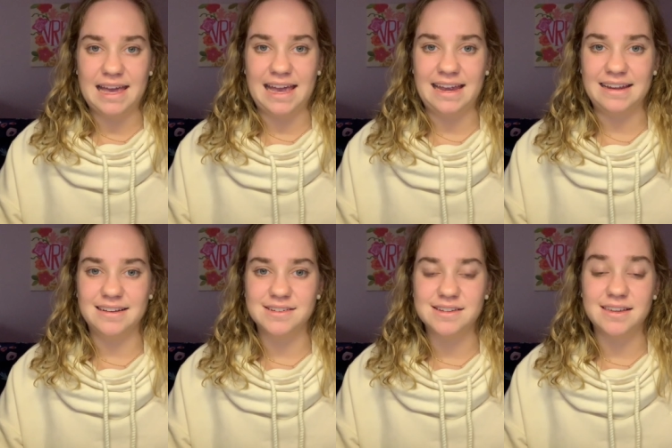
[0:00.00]

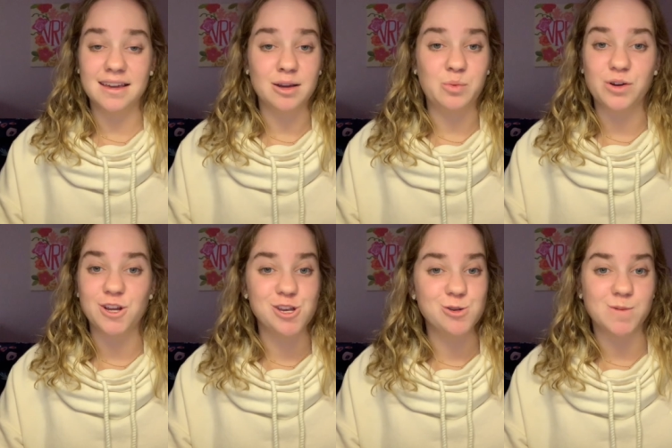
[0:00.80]
And yeah, we're
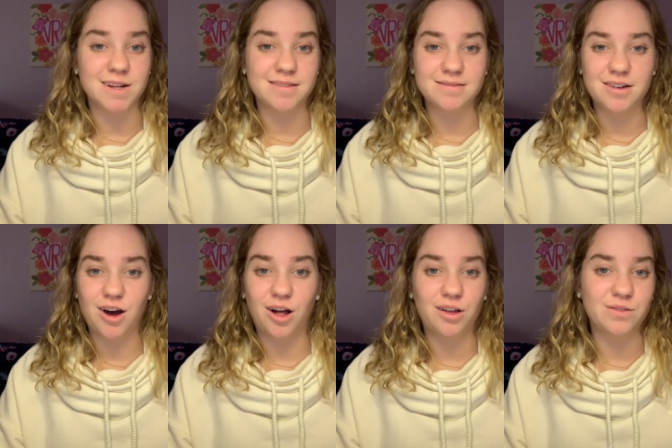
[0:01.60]
human.
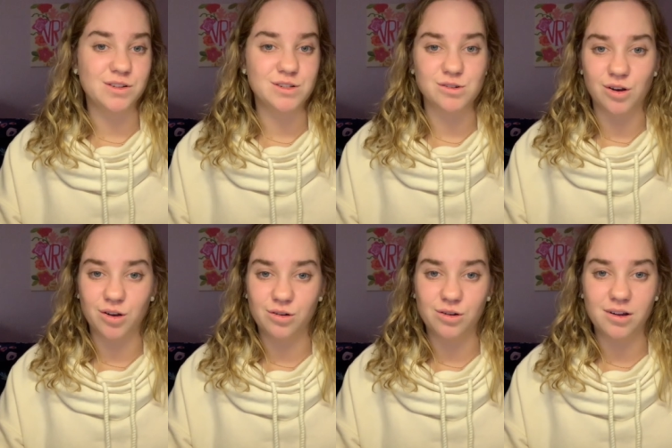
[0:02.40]
All of us
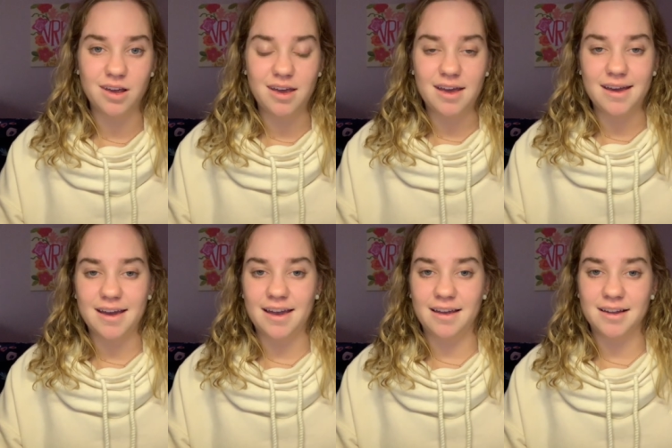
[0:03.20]
struggle.
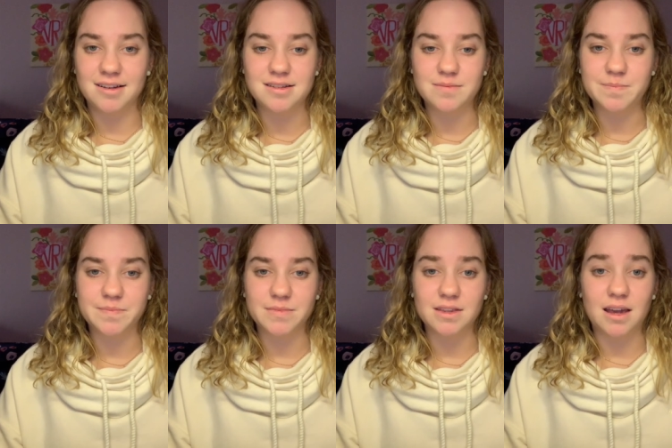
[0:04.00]
And
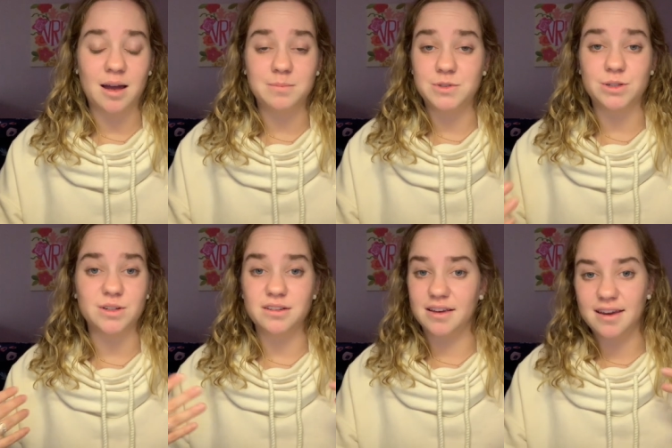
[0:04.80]
I'm
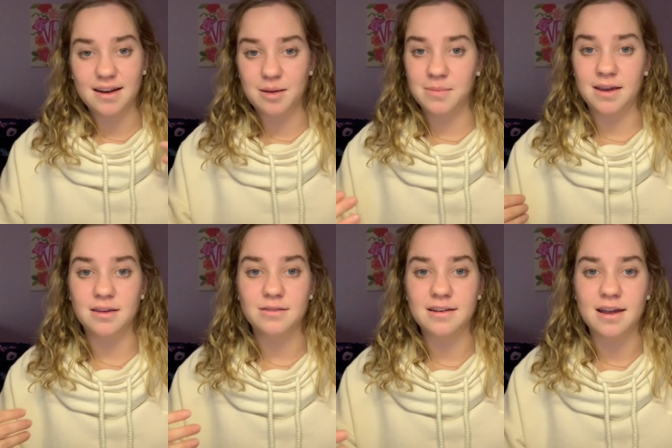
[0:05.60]
sure looking at me,
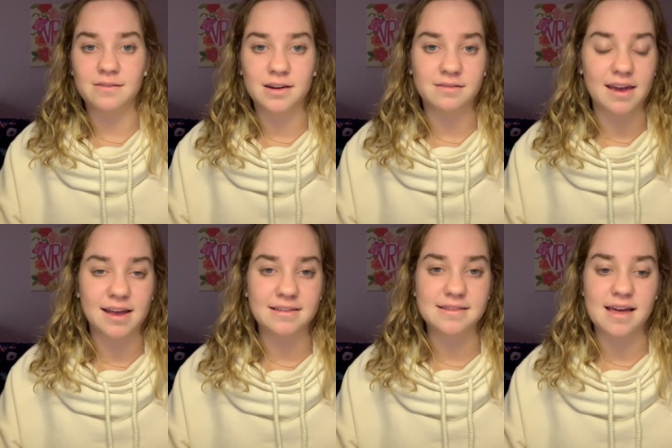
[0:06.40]
you would never have
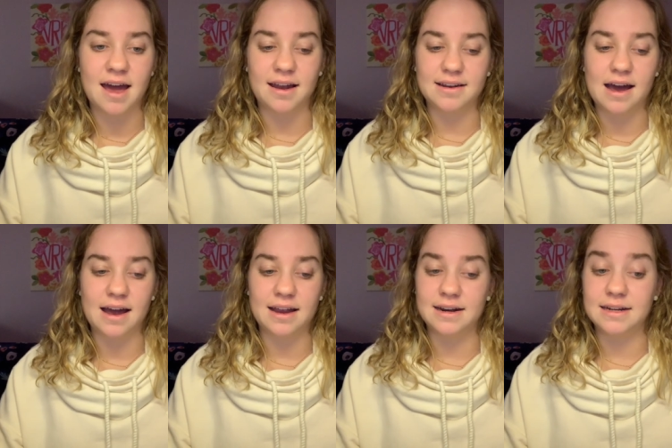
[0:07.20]
guessed that
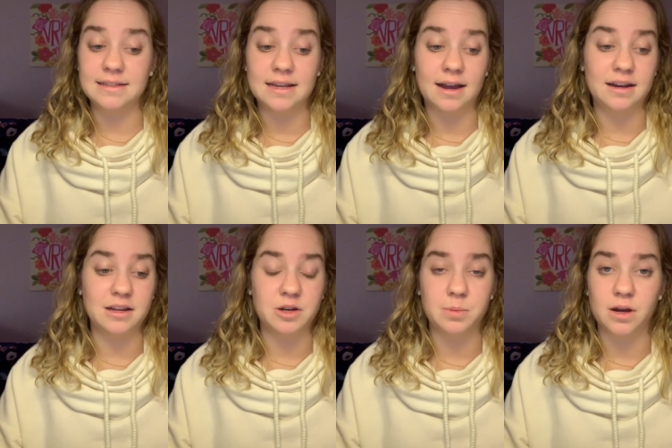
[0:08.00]
I had
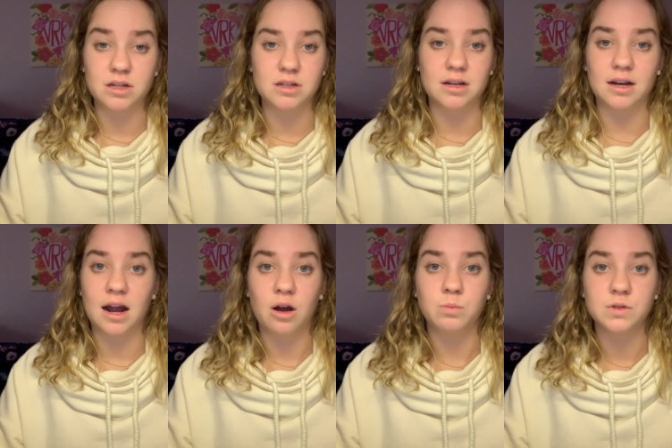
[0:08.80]
anxiety and depression and
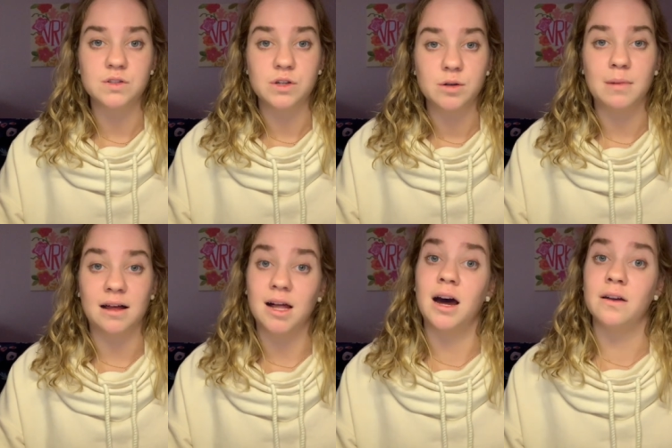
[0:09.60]
I almost took
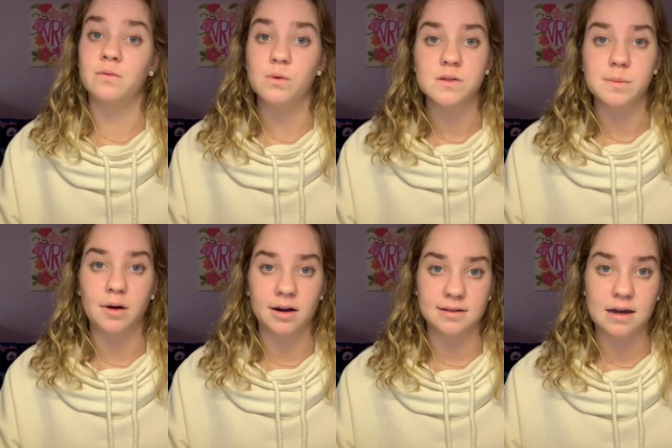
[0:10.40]
my life once
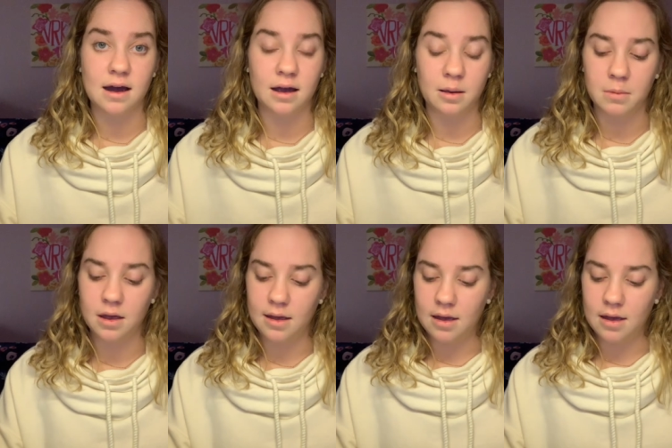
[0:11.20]
upon a time.